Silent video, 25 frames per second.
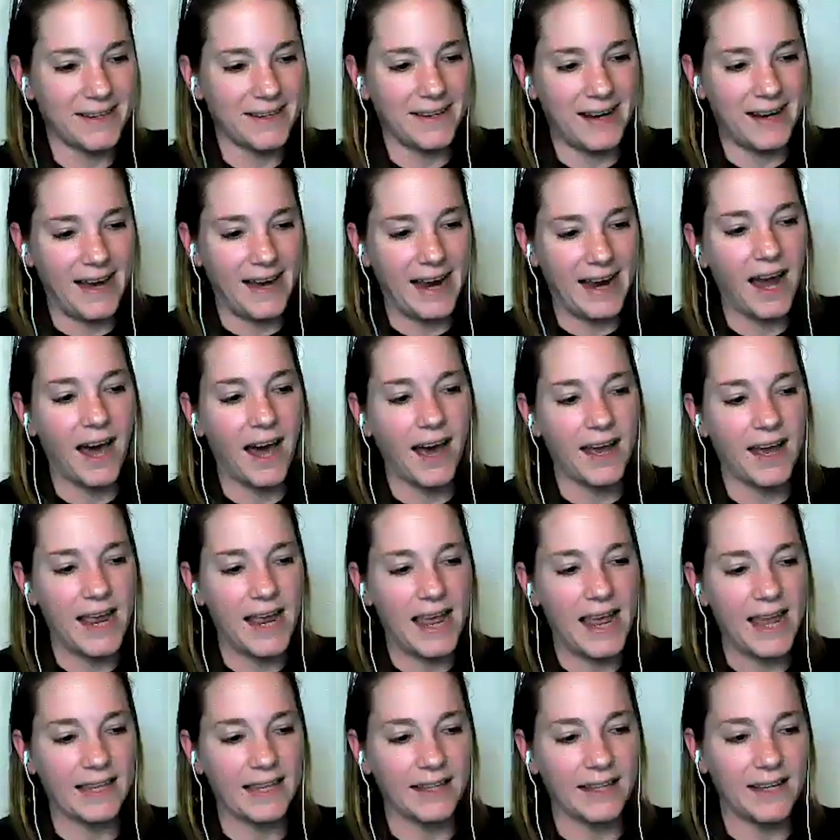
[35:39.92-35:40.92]
I got
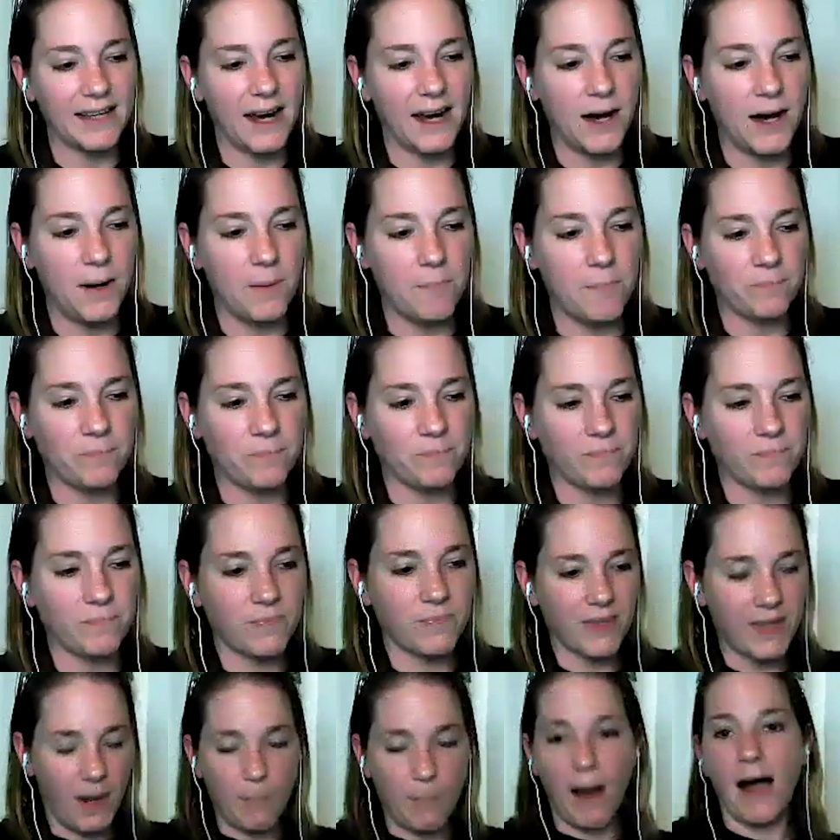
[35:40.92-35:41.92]
a, um,
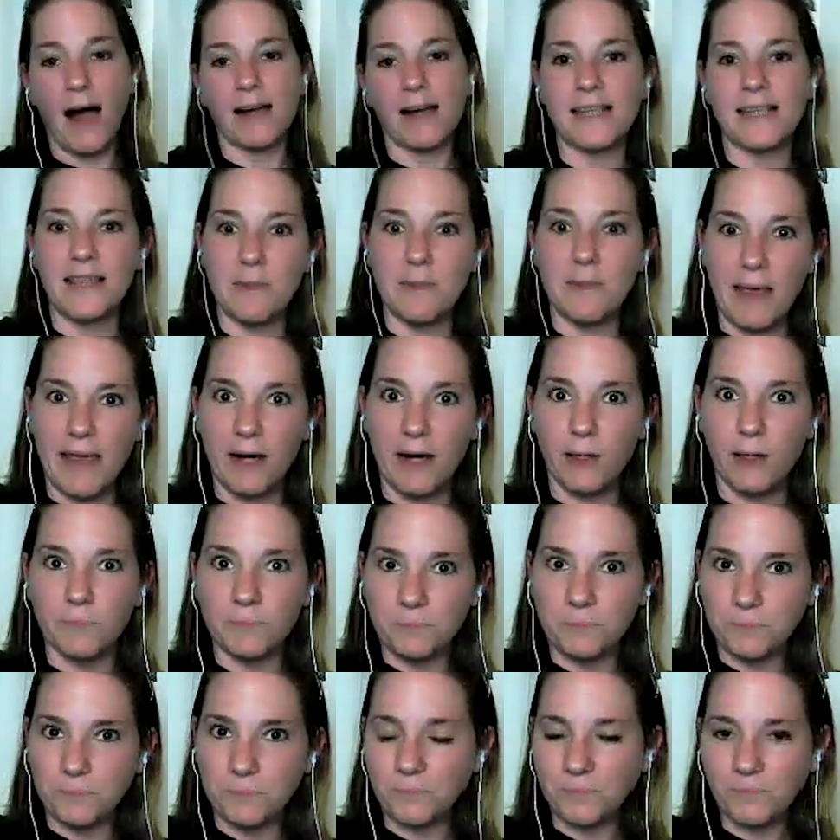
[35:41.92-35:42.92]
a box in the mail
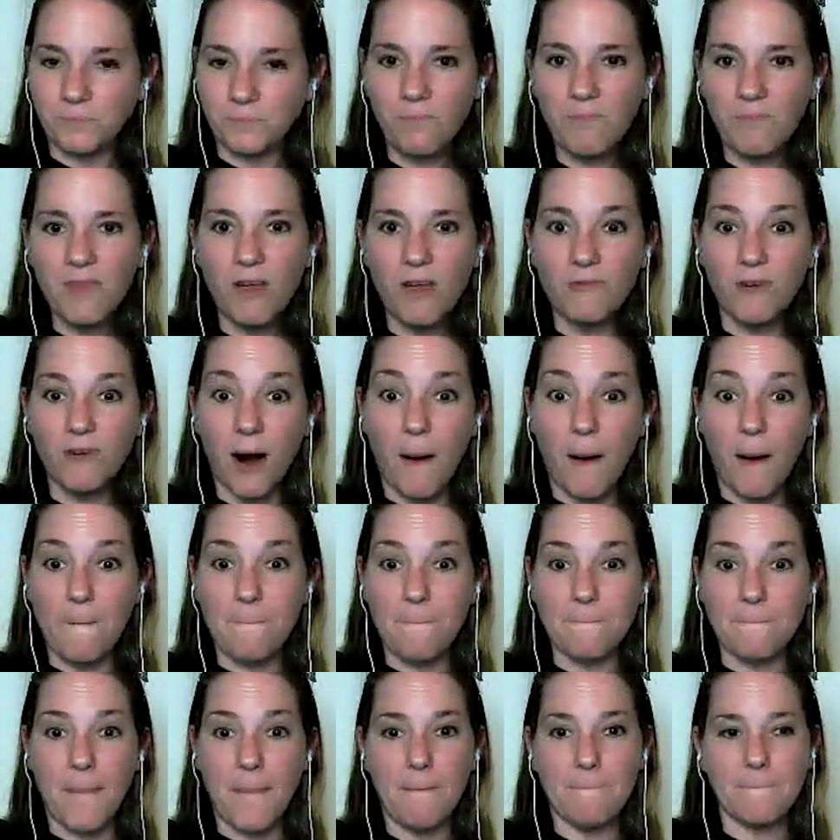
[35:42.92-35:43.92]

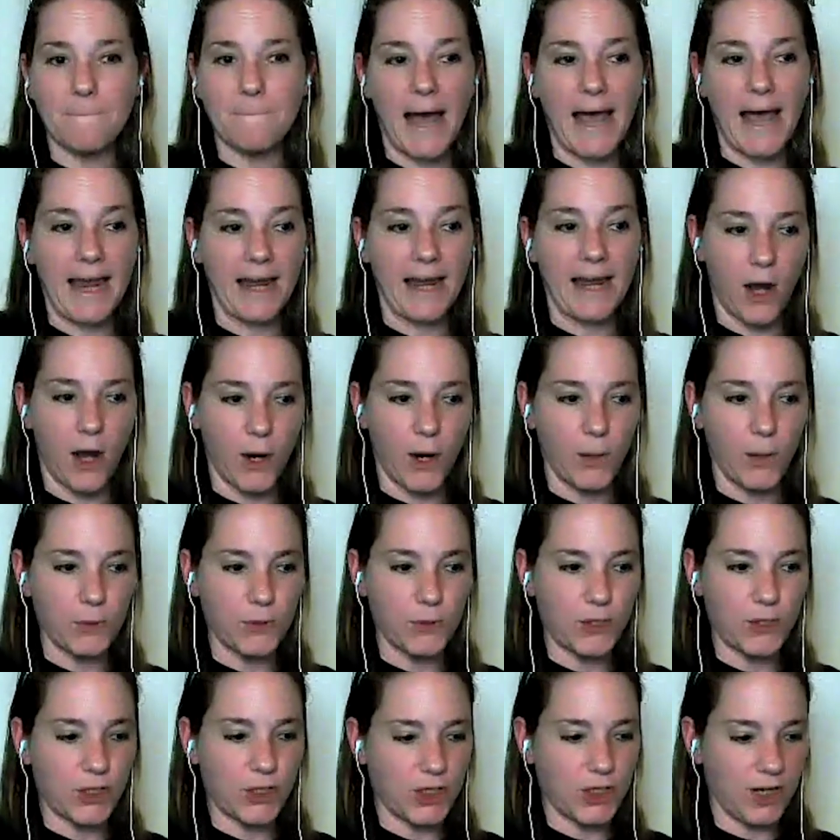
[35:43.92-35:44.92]
from my
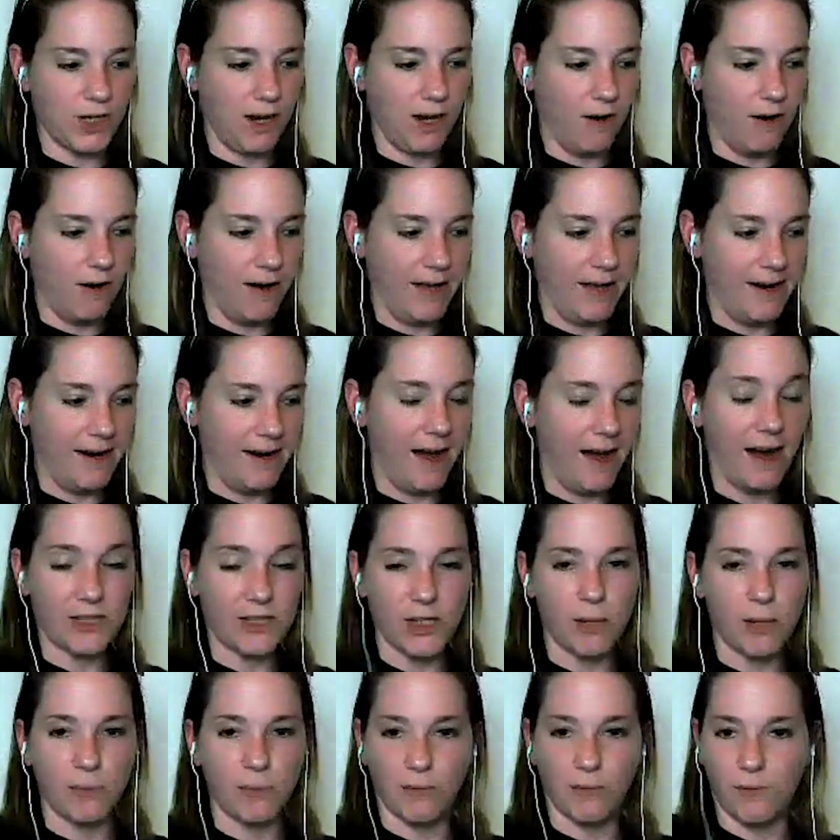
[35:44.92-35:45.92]
coach on
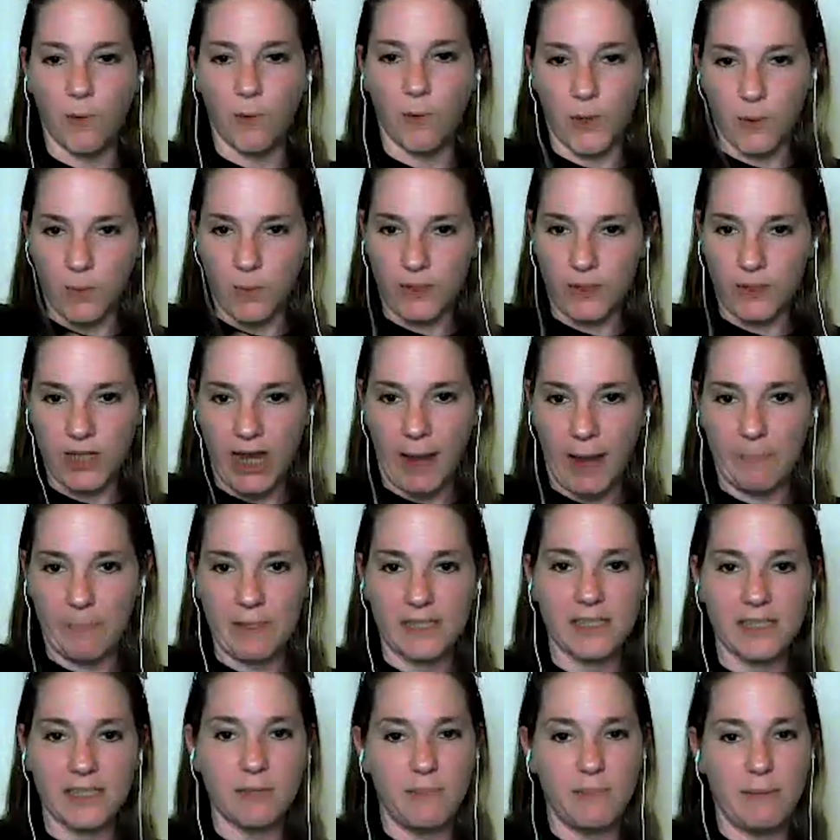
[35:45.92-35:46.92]
October fourth, which
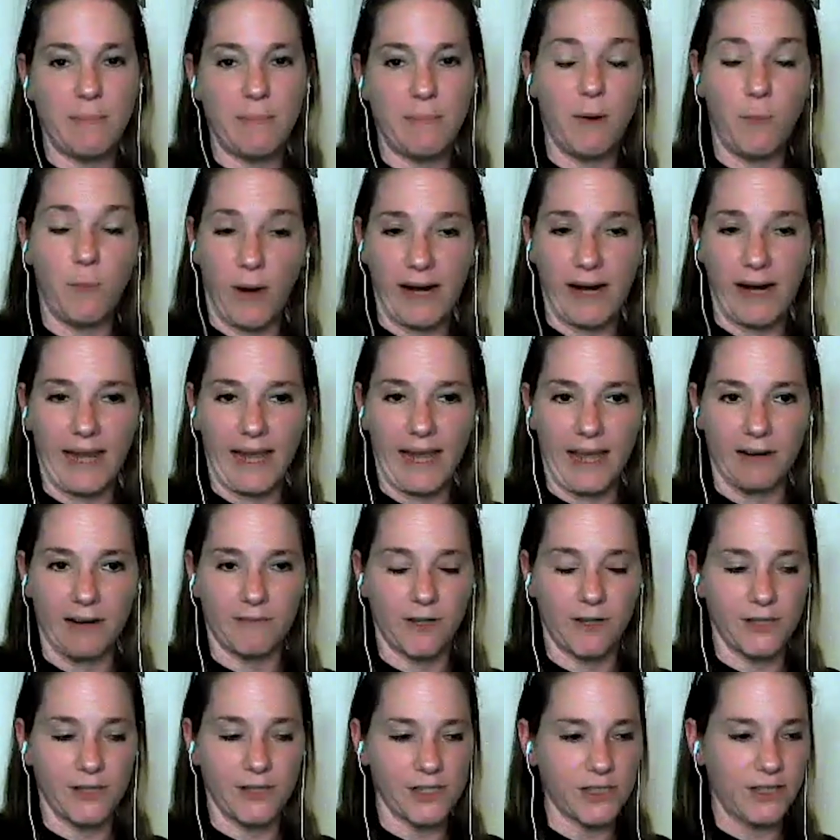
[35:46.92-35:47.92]
happens to be my wedding
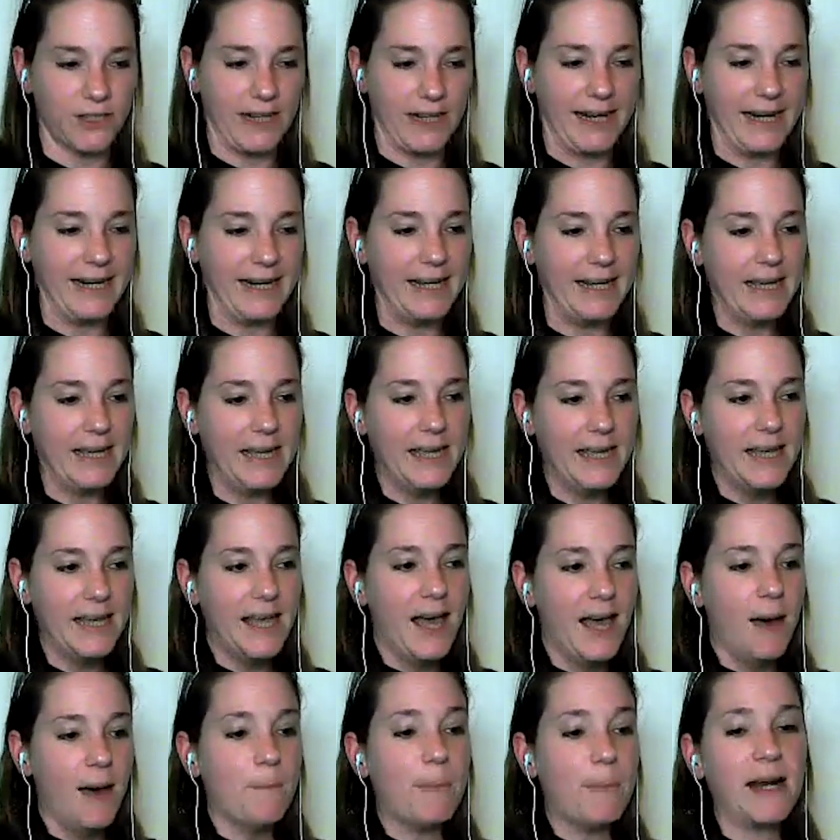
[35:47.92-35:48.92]
anniversary,
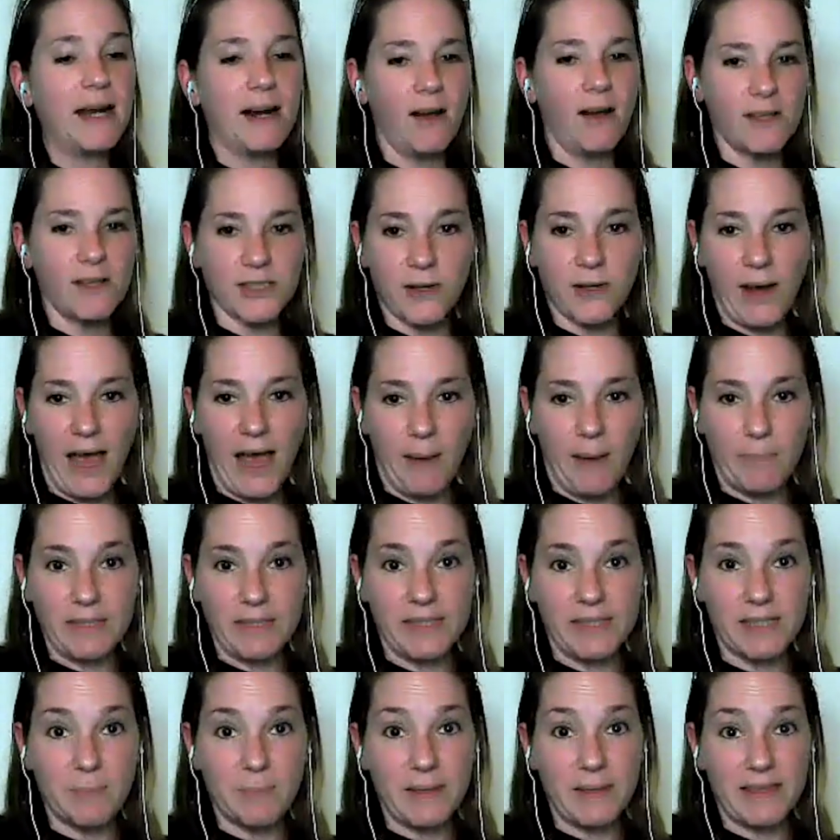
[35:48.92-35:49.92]
but it also
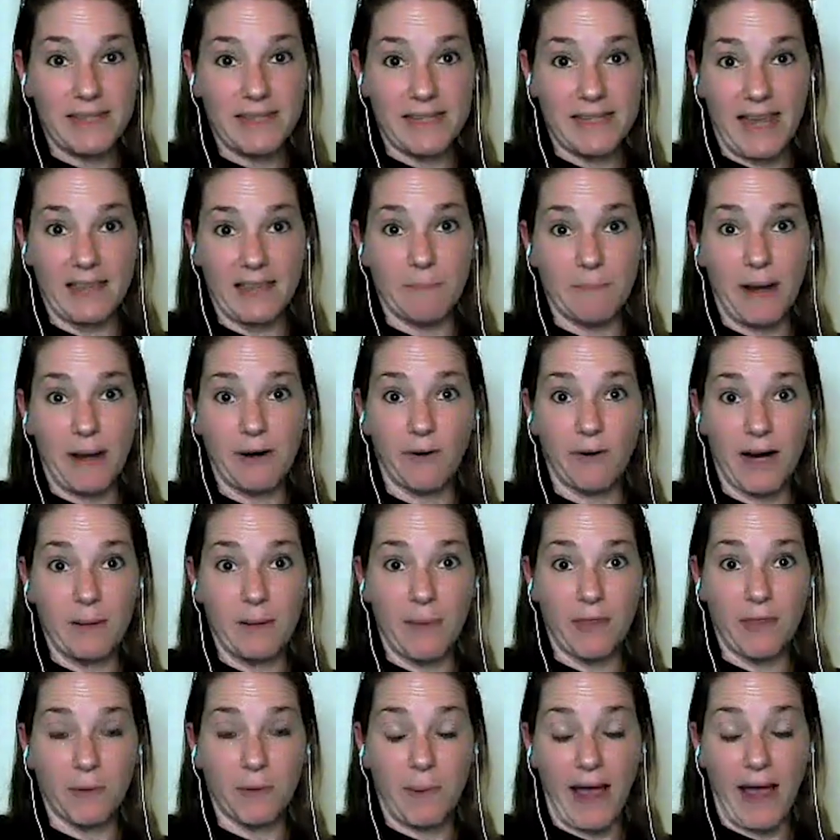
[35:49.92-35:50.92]
happens to be the day that my
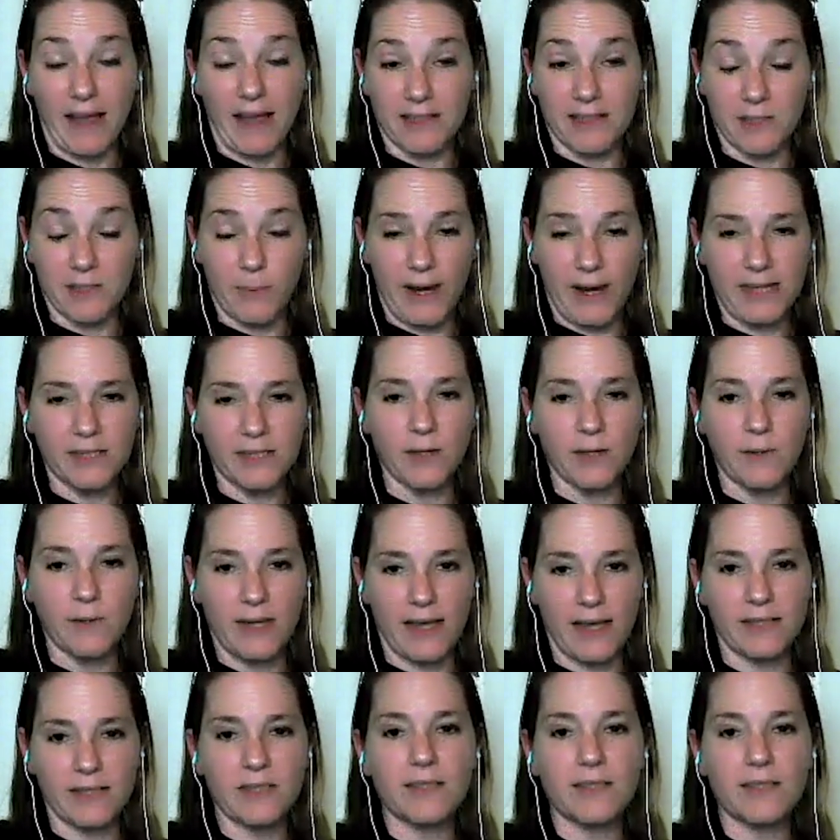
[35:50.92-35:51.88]
grandmother passed away. So yes,